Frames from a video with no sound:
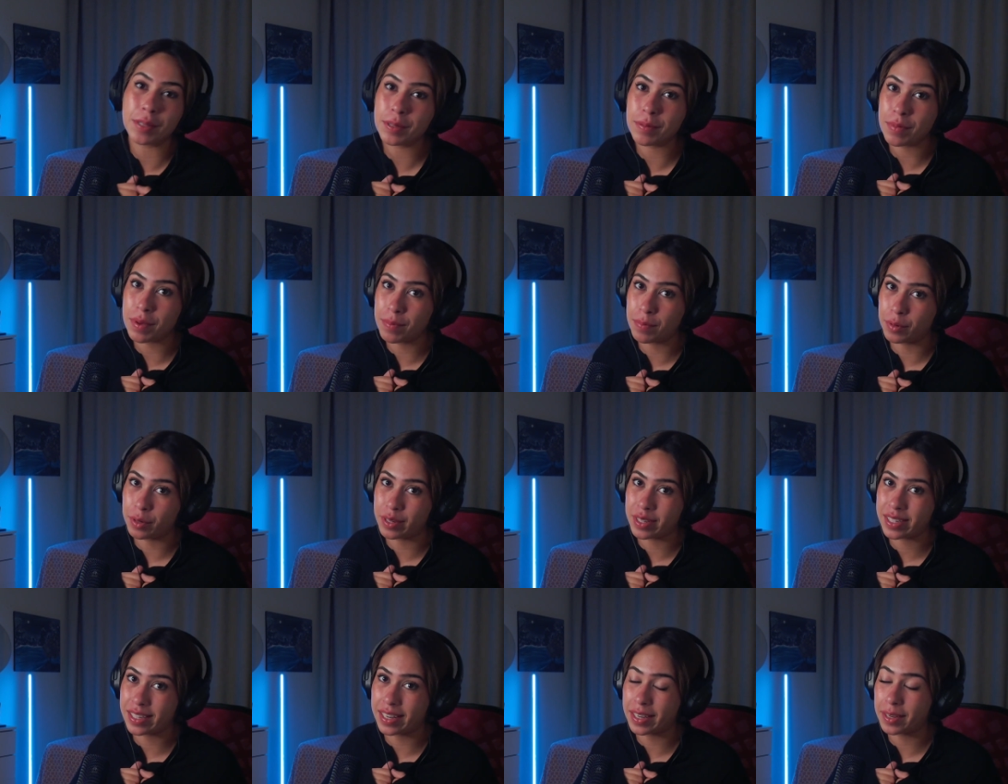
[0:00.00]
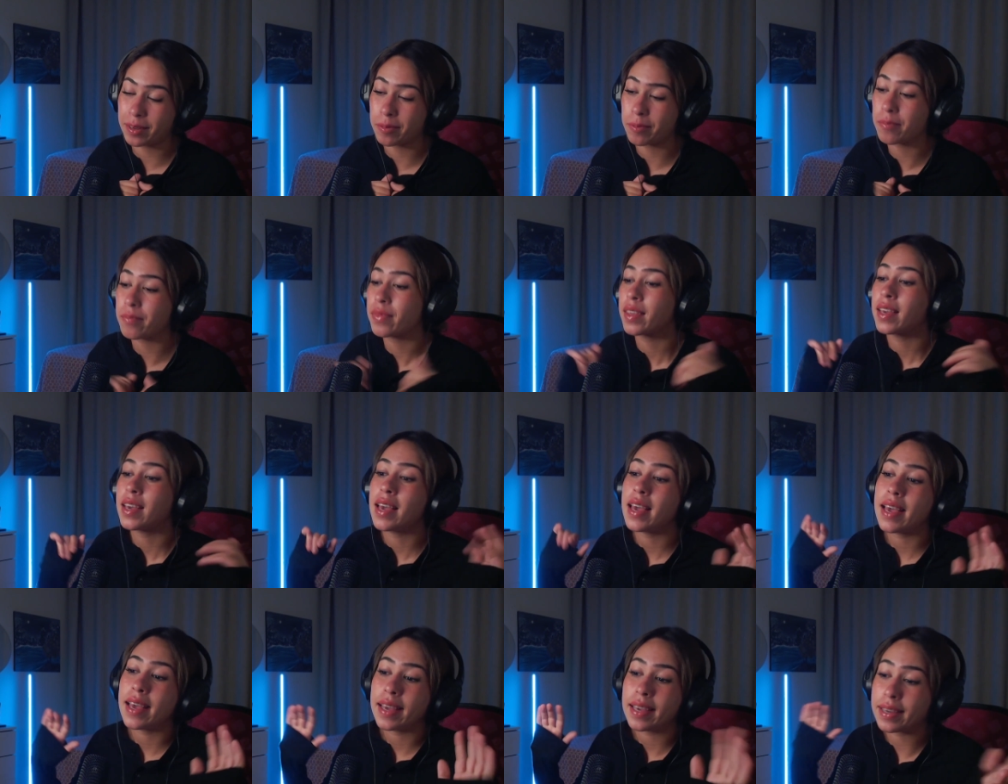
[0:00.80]
to be posting
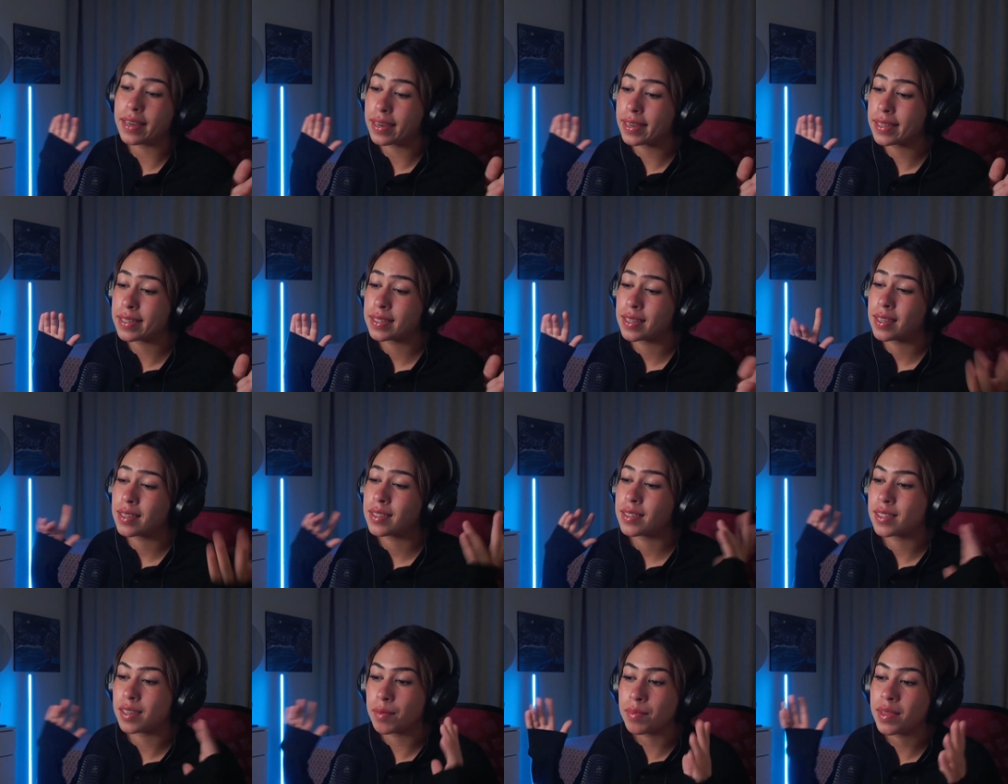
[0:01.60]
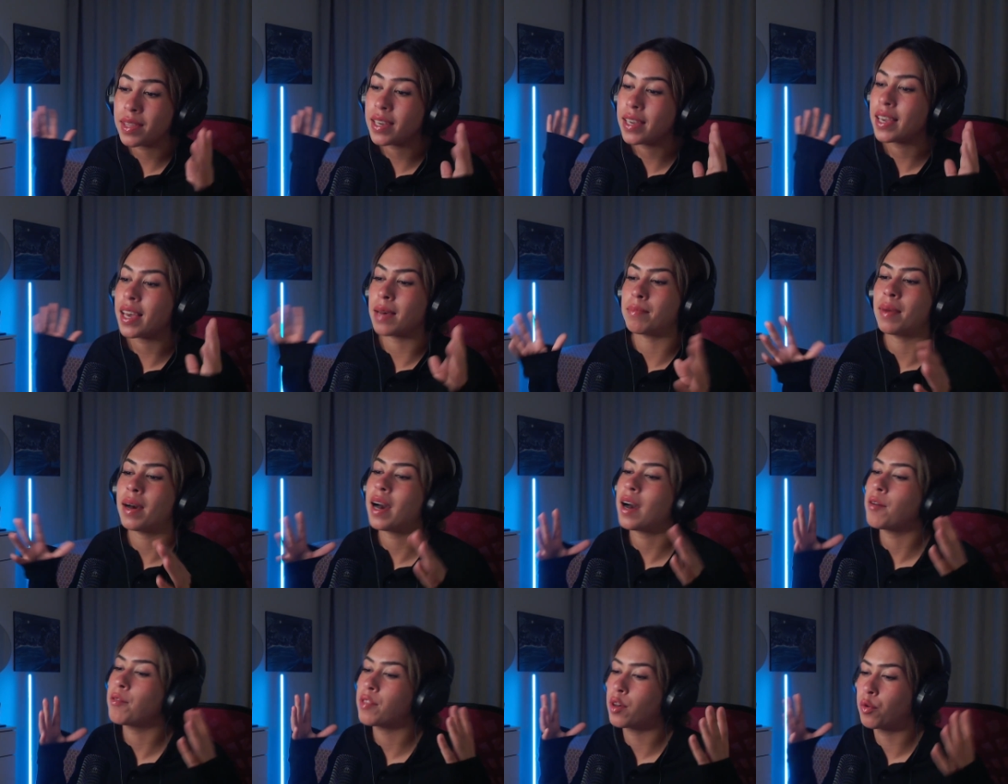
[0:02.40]
guys something
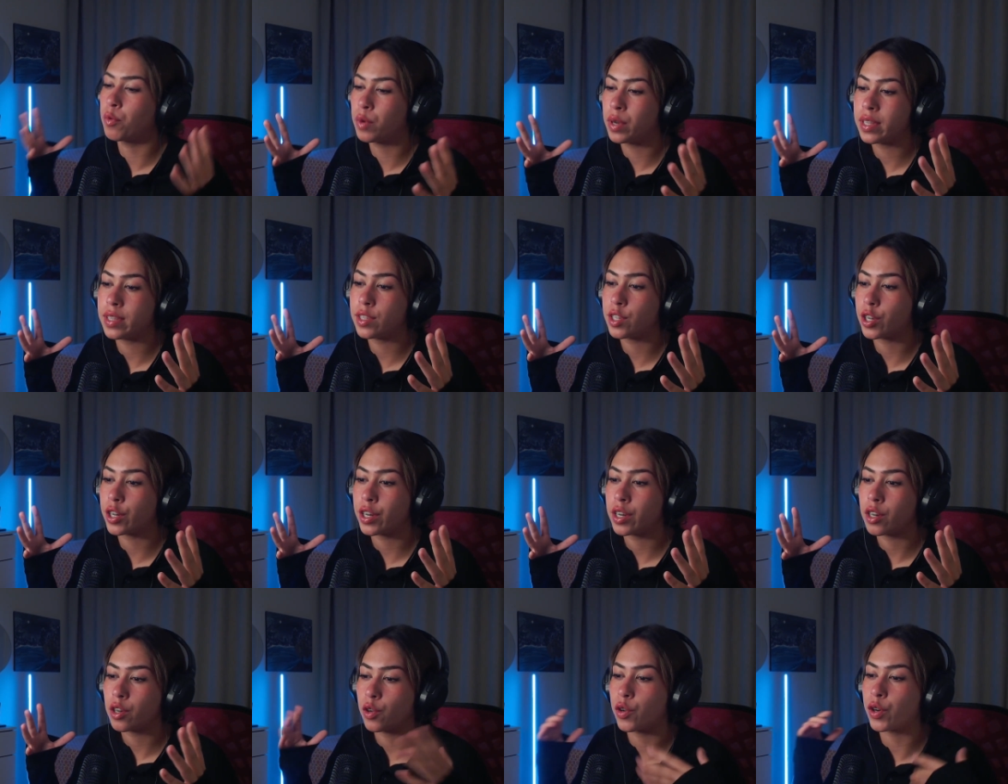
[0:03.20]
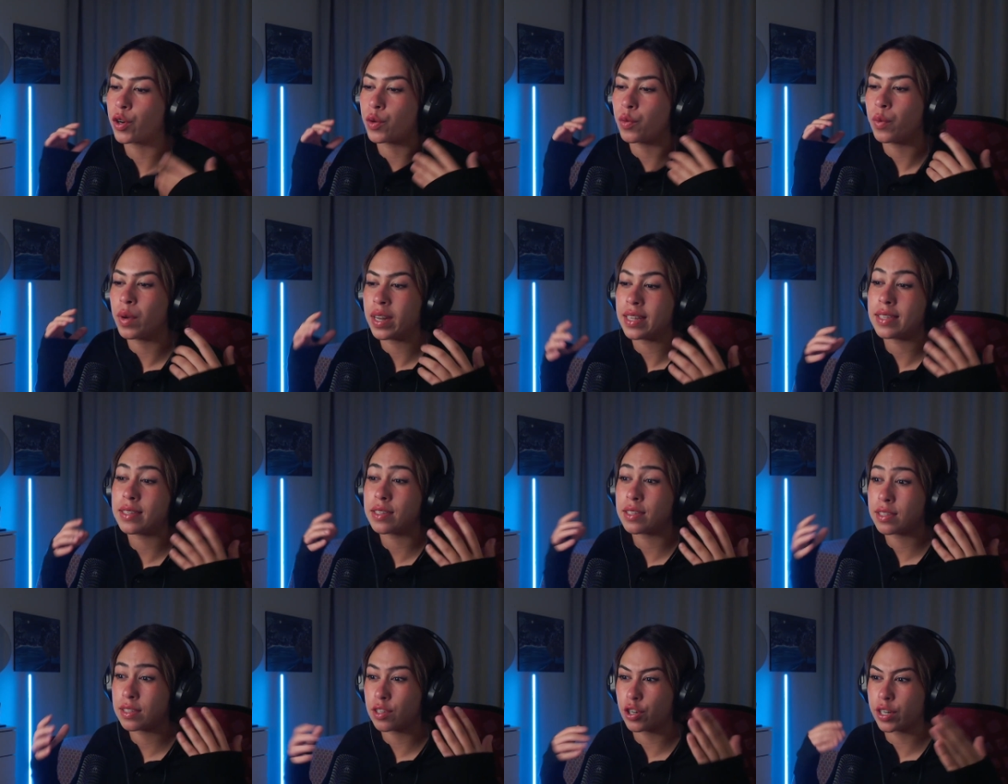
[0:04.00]
about the winter or when it
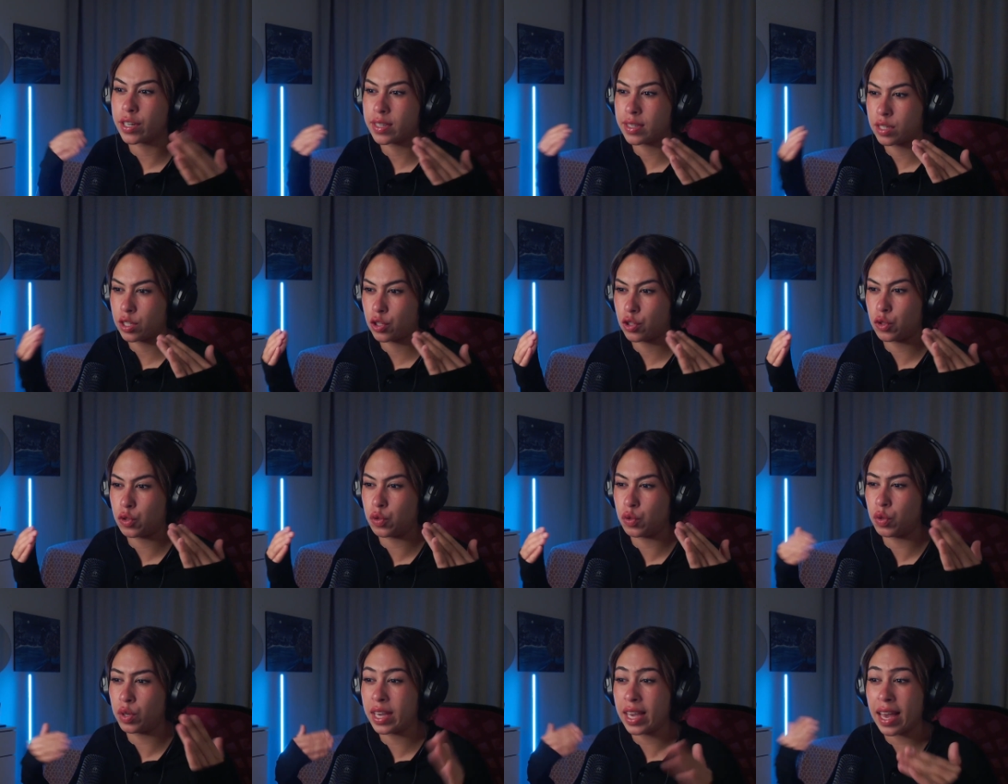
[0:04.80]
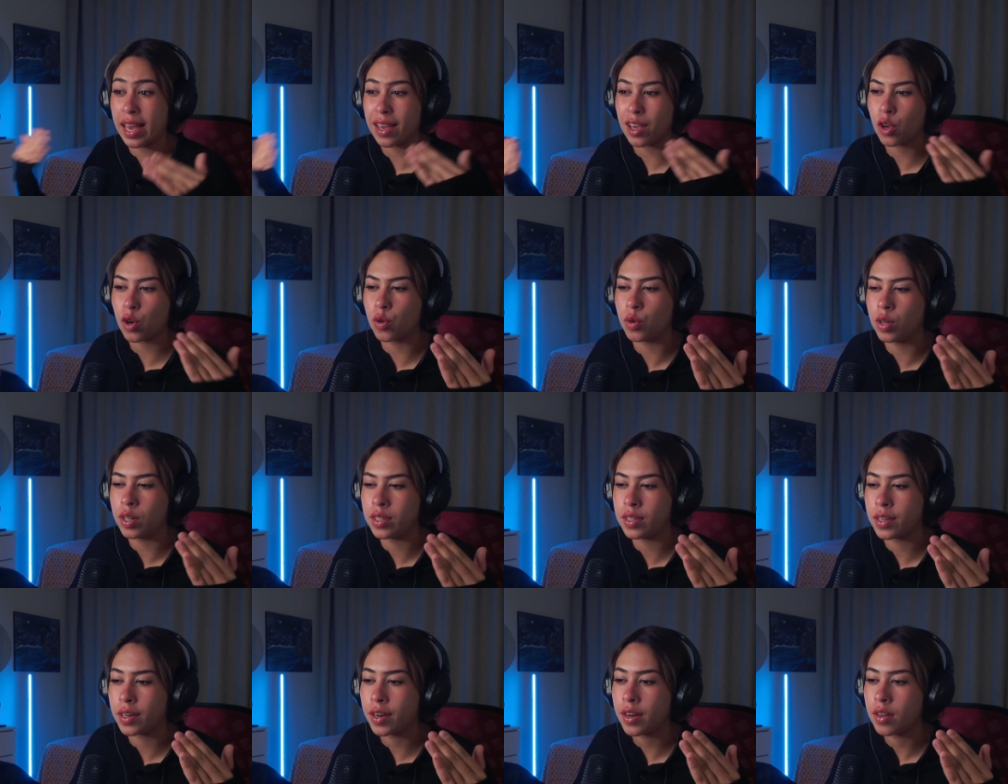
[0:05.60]
starts to get
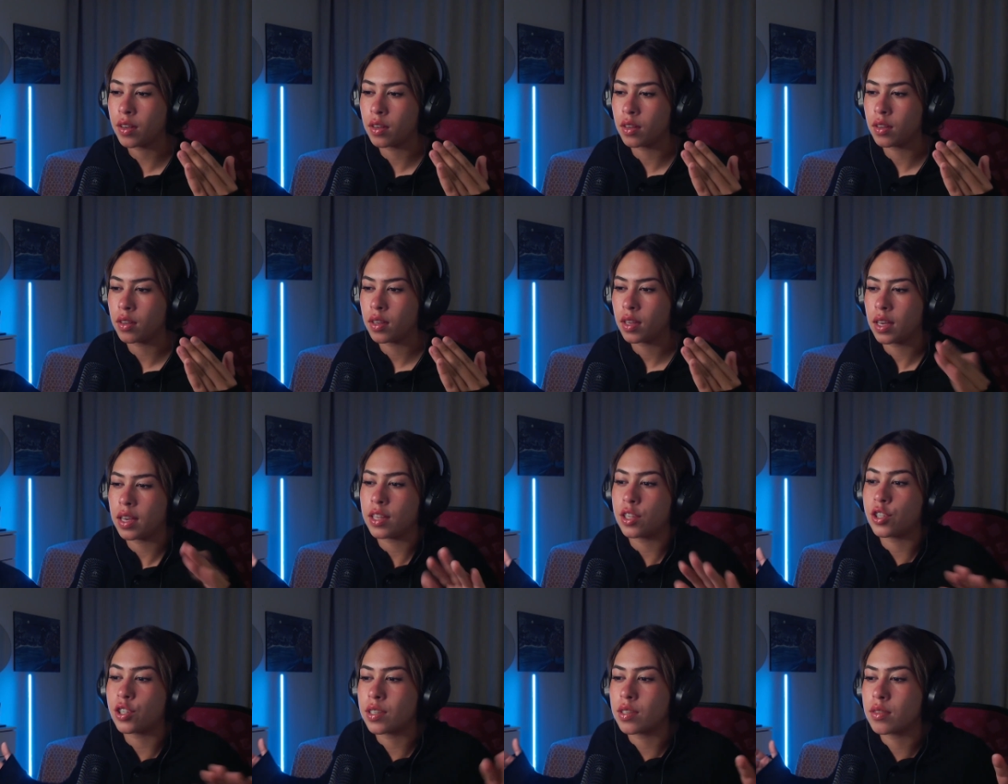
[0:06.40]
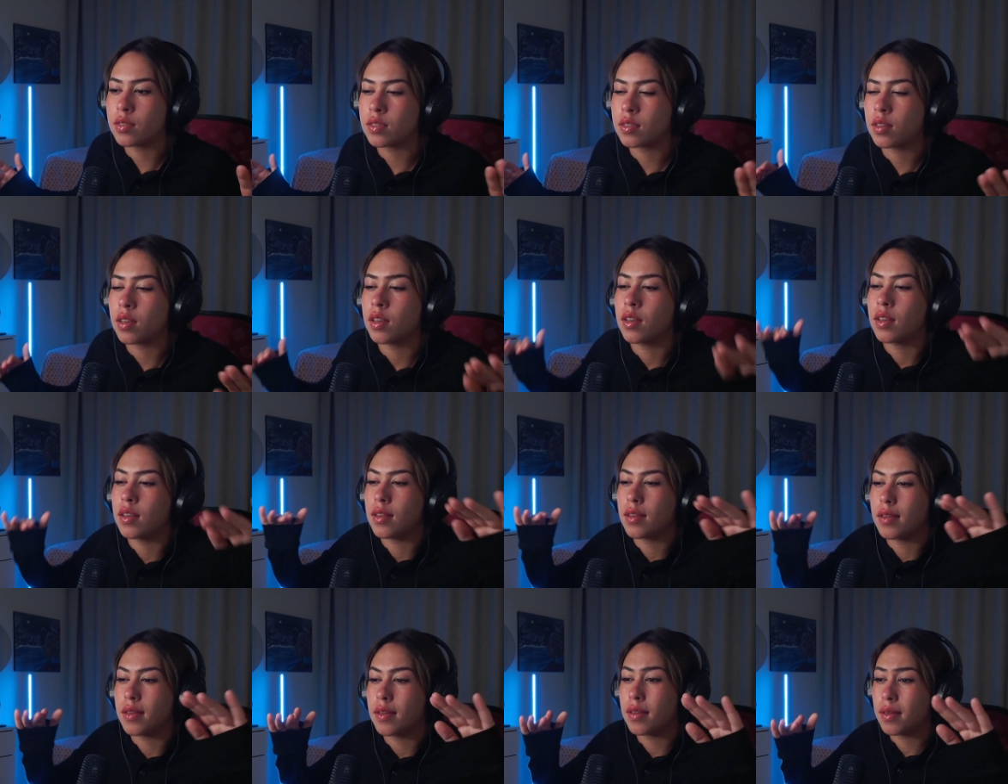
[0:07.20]
colder it just
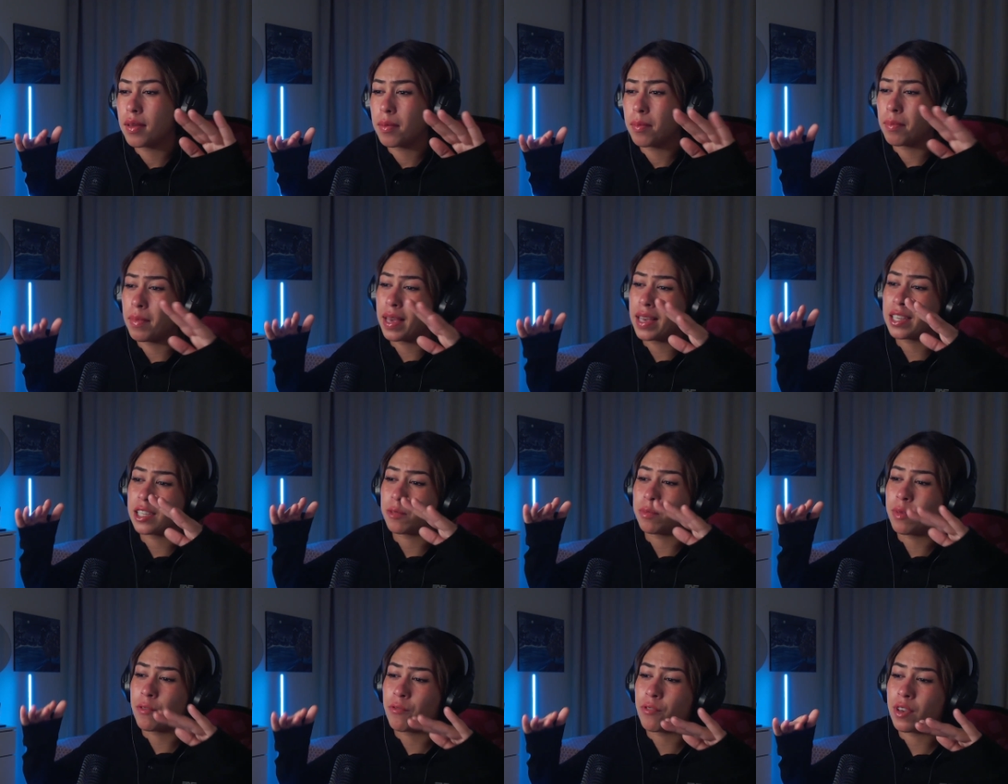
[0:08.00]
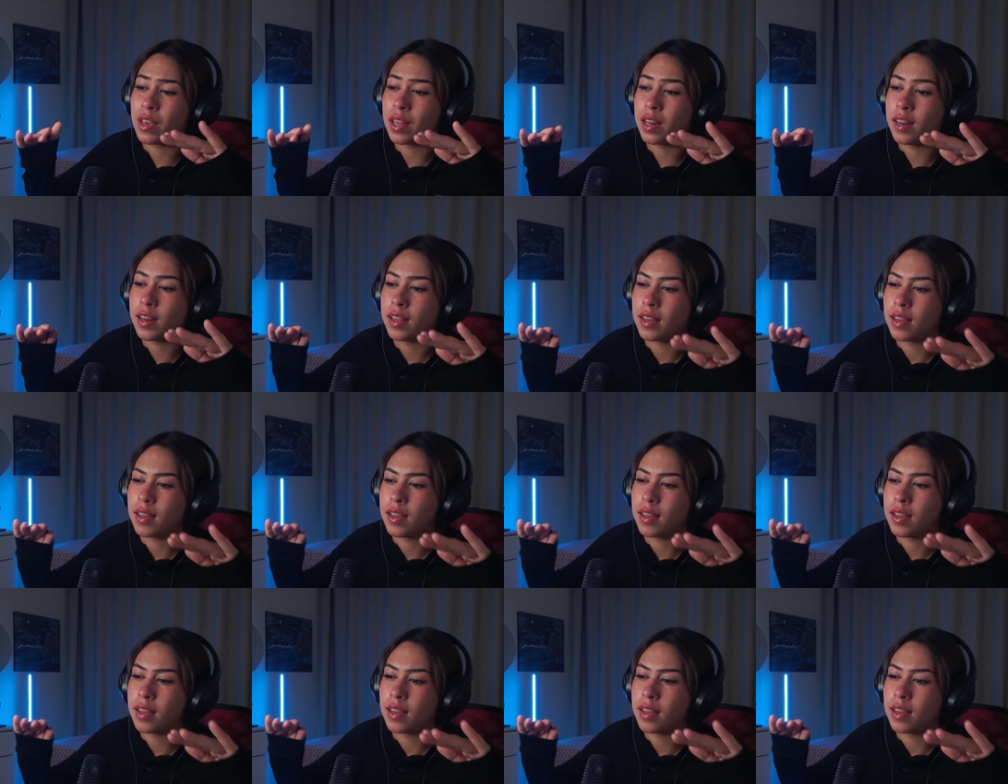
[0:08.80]
makes me feel